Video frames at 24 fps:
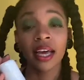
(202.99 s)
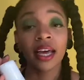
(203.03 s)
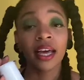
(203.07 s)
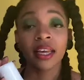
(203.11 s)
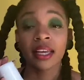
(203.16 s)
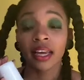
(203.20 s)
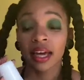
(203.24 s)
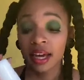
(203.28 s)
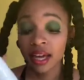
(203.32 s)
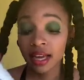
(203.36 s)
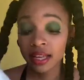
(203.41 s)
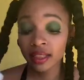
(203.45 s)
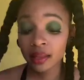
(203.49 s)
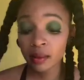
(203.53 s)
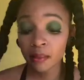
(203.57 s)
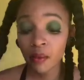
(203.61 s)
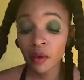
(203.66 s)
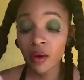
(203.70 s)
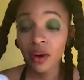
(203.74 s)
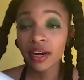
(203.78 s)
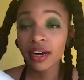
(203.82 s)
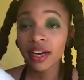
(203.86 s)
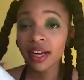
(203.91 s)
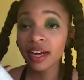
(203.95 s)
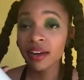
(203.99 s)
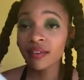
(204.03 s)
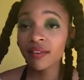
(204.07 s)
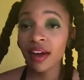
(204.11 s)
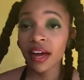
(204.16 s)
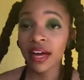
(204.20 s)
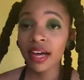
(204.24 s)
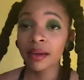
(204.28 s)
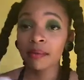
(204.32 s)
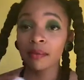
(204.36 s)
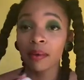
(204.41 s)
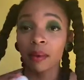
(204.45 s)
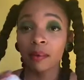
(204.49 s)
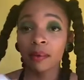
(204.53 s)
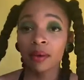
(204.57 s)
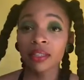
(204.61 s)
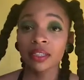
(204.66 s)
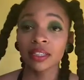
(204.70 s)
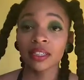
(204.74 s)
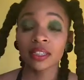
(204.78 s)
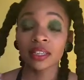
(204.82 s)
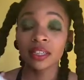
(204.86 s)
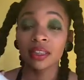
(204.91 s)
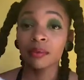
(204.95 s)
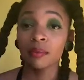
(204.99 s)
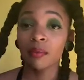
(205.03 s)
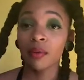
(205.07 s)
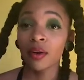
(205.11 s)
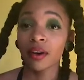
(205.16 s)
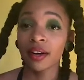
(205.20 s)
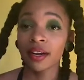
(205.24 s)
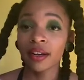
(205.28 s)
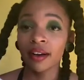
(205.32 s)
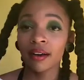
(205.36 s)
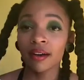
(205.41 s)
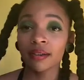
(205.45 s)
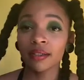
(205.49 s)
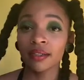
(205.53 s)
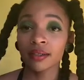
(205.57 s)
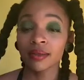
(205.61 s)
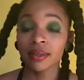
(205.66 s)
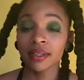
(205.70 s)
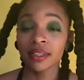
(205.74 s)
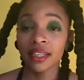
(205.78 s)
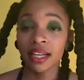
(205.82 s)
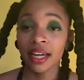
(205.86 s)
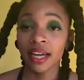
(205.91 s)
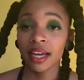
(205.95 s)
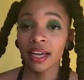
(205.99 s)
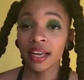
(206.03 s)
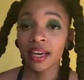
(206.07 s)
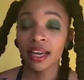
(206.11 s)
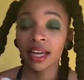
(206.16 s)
Like in the morning, if I get my brushing in the morning, I'll do it then.